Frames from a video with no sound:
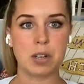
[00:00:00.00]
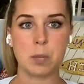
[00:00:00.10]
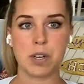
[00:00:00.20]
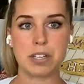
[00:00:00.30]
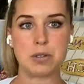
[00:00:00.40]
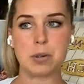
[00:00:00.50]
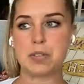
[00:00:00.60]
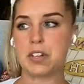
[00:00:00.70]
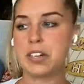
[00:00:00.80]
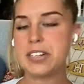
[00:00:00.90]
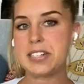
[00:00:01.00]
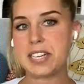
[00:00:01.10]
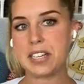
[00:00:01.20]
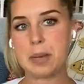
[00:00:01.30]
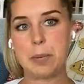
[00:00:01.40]
in what you do, if you're a
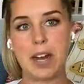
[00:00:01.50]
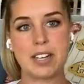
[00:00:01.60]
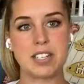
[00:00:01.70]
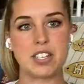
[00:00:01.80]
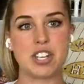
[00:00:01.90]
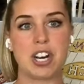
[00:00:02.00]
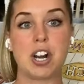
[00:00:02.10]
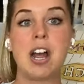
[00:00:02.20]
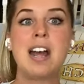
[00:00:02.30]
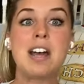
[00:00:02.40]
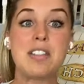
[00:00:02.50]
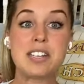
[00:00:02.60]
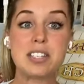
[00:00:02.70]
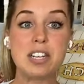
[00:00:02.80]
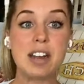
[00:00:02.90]
daily practitioner,
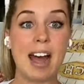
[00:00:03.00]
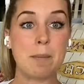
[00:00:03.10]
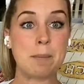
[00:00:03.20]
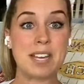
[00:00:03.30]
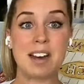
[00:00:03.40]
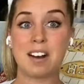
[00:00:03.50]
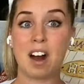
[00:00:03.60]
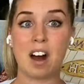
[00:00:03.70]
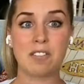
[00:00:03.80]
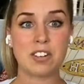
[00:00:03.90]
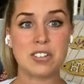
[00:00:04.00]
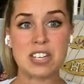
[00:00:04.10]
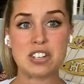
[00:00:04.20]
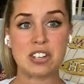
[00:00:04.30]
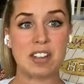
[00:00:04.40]
this could be a
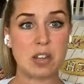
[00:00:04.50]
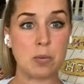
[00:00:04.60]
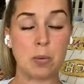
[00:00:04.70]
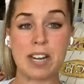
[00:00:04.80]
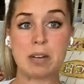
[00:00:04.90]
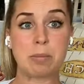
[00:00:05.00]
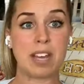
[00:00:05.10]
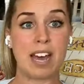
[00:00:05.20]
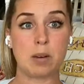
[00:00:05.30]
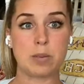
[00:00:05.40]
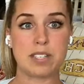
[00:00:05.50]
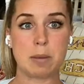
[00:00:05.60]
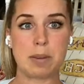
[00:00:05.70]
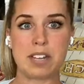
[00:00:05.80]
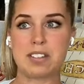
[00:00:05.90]
conversation that you randomly had with
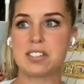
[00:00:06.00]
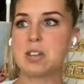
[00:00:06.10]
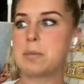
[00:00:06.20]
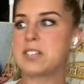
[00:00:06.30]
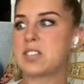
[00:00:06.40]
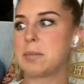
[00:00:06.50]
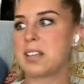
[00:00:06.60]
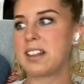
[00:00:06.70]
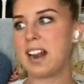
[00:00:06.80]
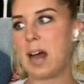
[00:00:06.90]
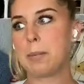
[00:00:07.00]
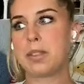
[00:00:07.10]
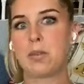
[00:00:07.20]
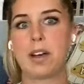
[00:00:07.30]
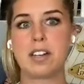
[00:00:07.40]
somebody. This could be something that
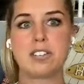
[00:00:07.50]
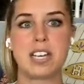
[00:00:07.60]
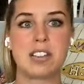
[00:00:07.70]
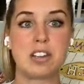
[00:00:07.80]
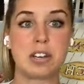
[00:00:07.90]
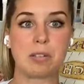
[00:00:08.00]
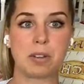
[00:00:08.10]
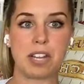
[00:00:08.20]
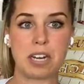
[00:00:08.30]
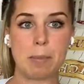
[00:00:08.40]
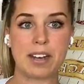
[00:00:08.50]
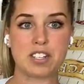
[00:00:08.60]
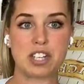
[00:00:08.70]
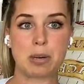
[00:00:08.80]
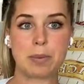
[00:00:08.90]
happened throughout your day that you can relate it back
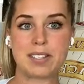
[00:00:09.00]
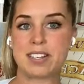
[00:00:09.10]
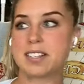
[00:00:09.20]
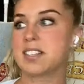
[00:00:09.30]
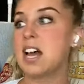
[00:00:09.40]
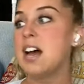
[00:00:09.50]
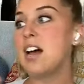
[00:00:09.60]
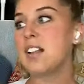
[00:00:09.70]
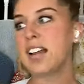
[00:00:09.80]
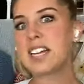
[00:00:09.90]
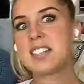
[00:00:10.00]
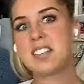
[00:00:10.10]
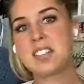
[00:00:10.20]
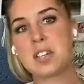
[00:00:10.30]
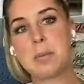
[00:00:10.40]
to your business. Like I said,
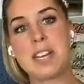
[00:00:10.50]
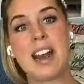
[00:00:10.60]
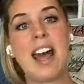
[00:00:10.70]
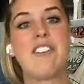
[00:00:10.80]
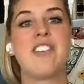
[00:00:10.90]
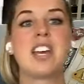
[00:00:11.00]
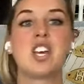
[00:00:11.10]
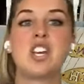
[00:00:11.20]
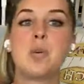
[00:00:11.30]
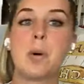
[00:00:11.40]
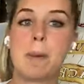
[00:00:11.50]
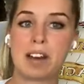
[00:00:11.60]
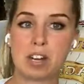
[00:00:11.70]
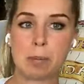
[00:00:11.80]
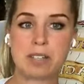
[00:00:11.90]
this could be an FAQ
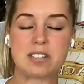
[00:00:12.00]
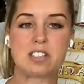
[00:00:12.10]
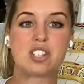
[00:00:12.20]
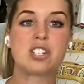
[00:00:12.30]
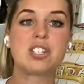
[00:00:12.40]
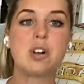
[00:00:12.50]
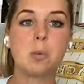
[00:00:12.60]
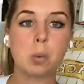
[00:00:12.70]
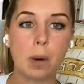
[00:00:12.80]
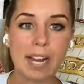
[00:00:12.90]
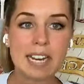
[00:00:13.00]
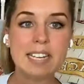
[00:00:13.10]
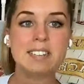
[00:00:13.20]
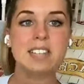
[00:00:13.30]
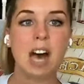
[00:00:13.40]
about your business. Just start
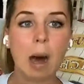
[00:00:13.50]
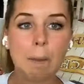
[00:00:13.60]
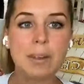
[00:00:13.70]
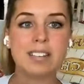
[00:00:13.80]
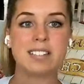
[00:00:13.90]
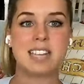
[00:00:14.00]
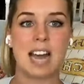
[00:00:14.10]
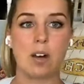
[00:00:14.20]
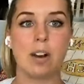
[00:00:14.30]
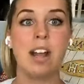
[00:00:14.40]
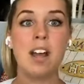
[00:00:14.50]
writing topics down.